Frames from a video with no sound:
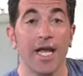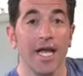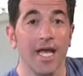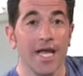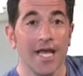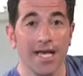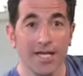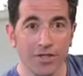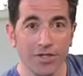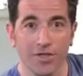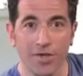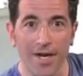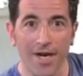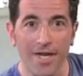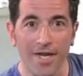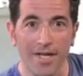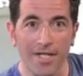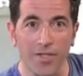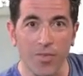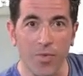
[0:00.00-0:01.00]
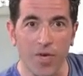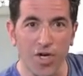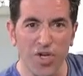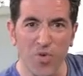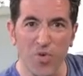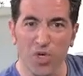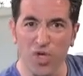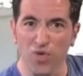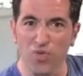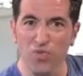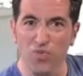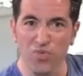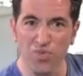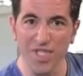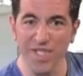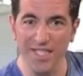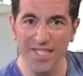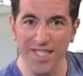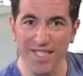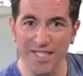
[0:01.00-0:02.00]
HIIT training is where you work
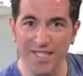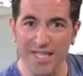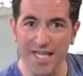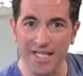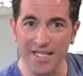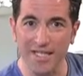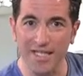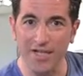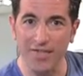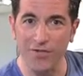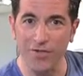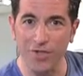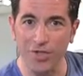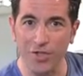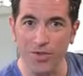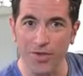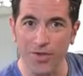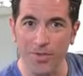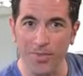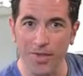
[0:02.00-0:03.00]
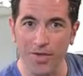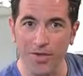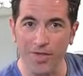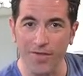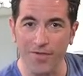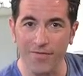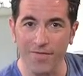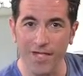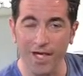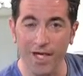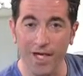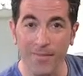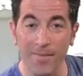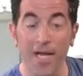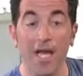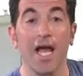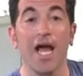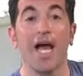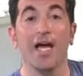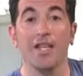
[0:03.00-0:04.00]
really intensely for a short period of time,
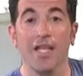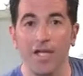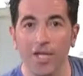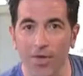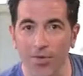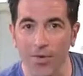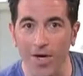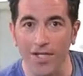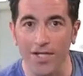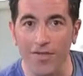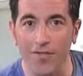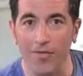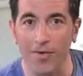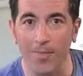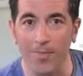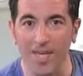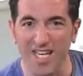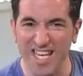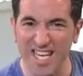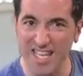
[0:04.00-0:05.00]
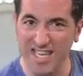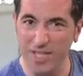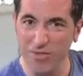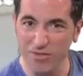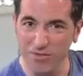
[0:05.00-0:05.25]
and then you rest for a bit, and then